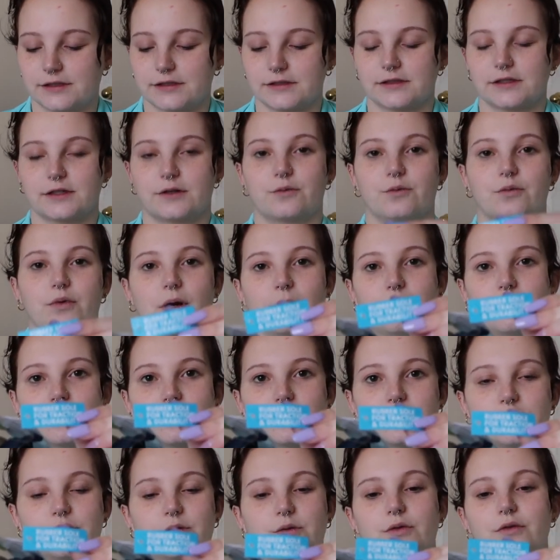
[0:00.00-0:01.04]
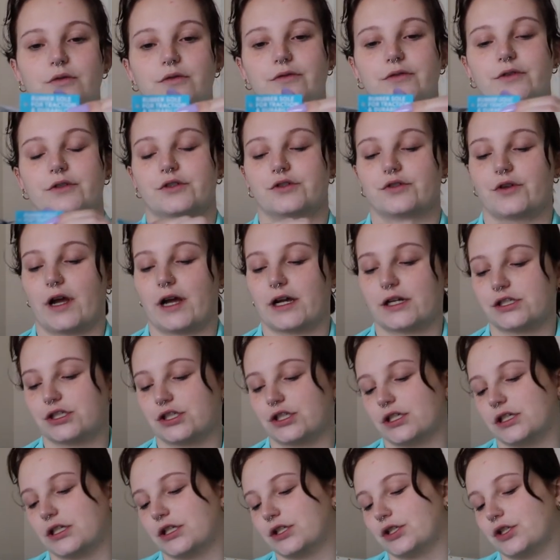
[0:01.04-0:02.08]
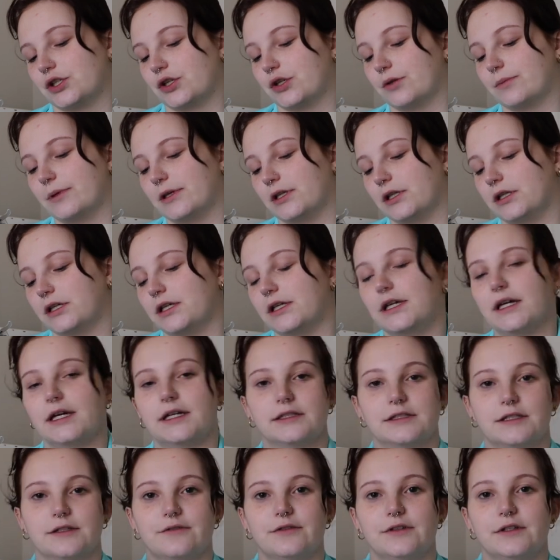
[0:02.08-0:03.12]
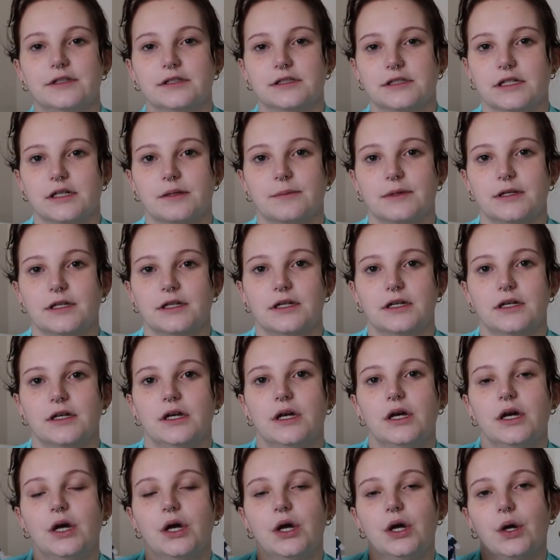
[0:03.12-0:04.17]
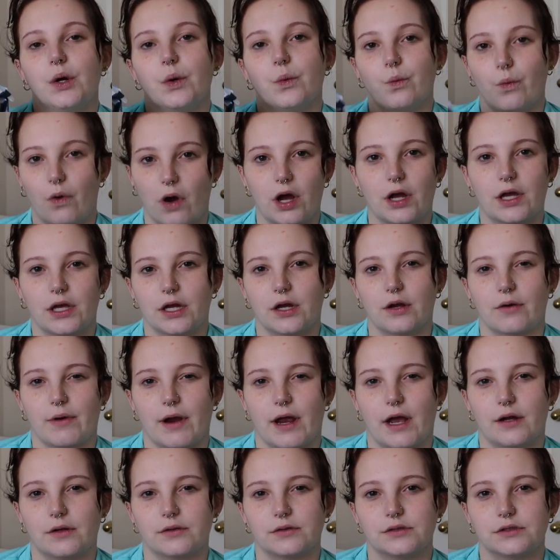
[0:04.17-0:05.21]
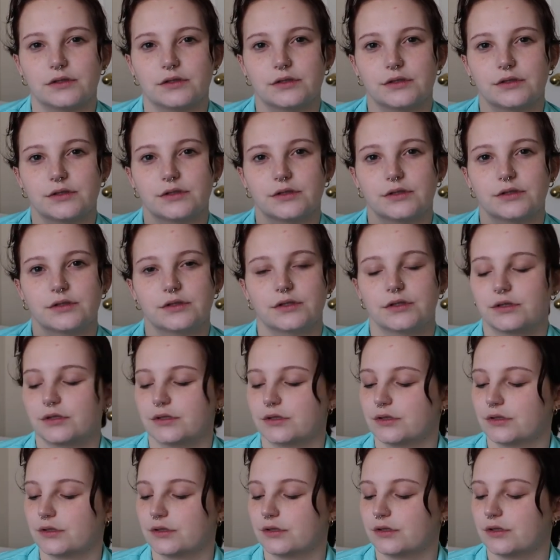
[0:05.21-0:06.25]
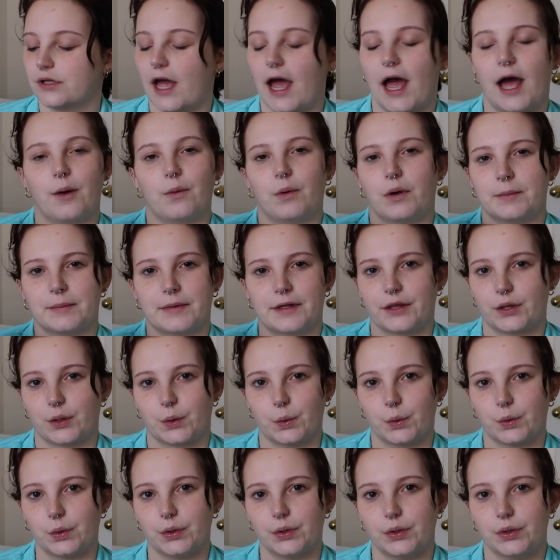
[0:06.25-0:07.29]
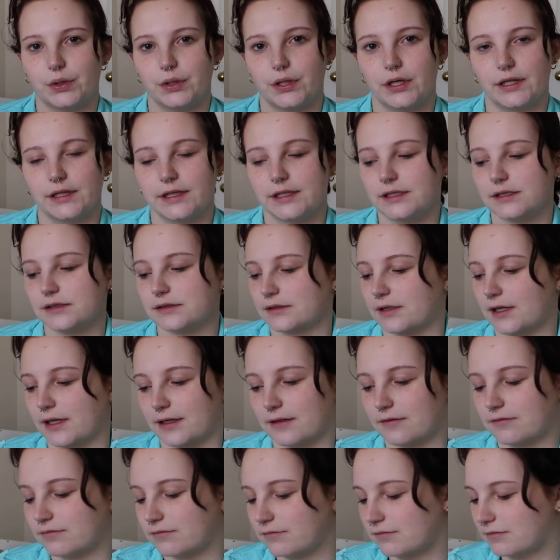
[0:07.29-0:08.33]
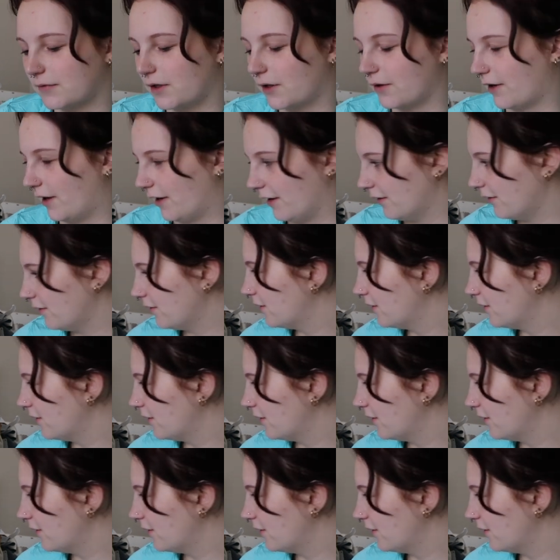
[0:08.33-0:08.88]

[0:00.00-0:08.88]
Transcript: says like rubber sole for traction and durability, as if he's gonna be walking around at 1 month old. And he's like, okay.